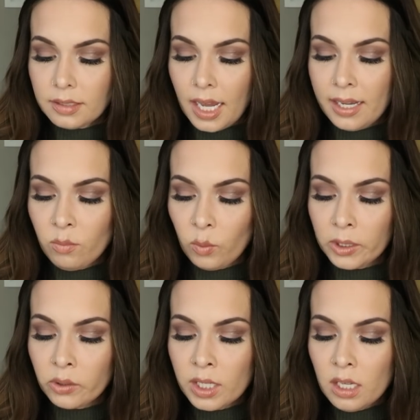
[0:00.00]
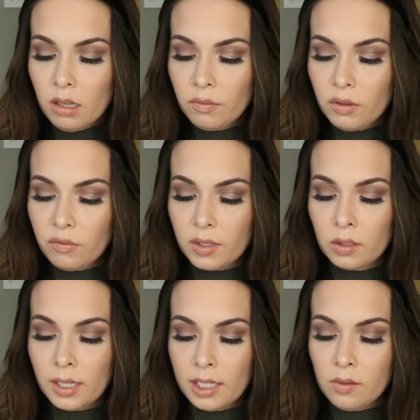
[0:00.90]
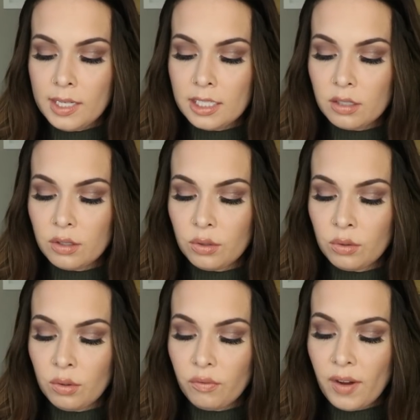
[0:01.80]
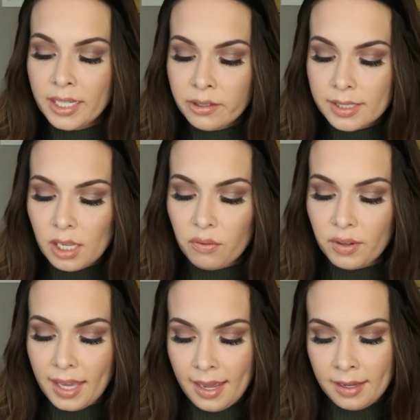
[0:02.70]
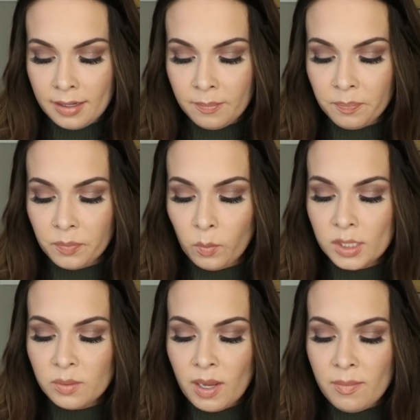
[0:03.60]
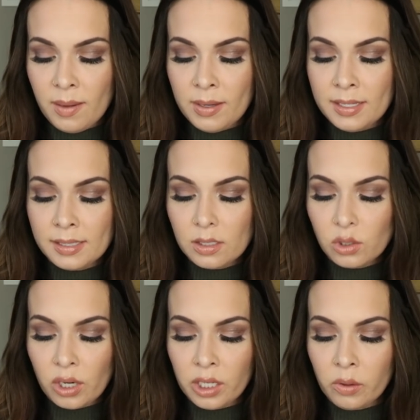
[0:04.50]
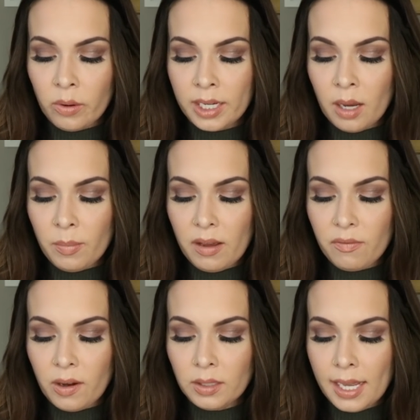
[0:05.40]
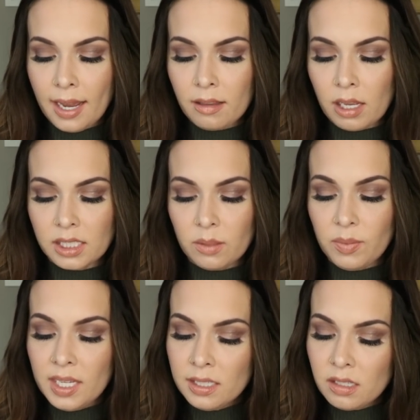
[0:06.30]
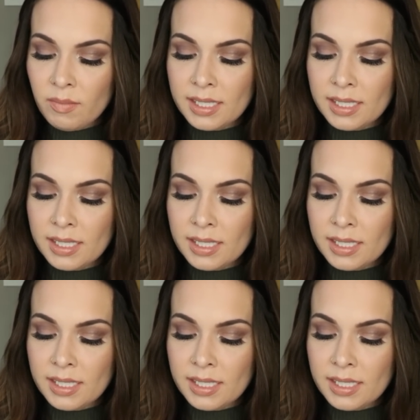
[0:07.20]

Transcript: I am wondering if you feel like you need to find yourself again. Once my babies started growing up, I felt like I lost a piece of